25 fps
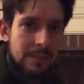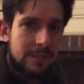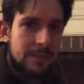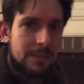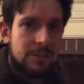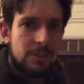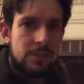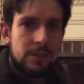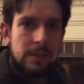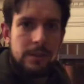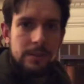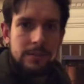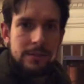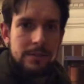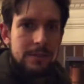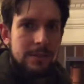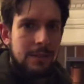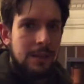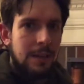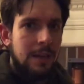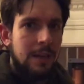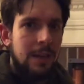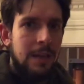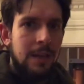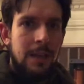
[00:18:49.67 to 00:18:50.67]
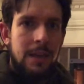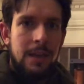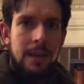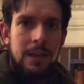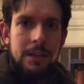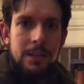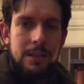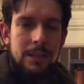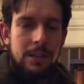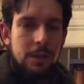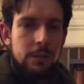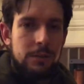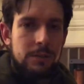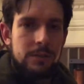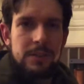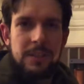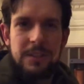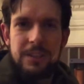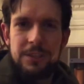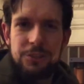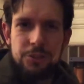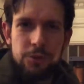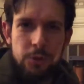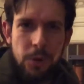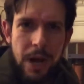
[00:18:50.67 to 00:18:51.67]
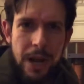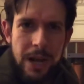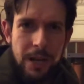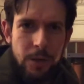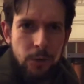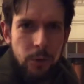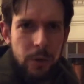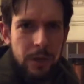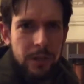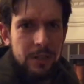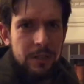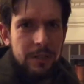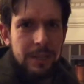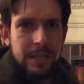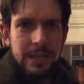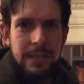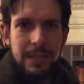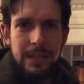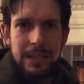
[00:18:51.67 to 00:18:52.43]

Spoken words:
and just, it's going to dry quickly.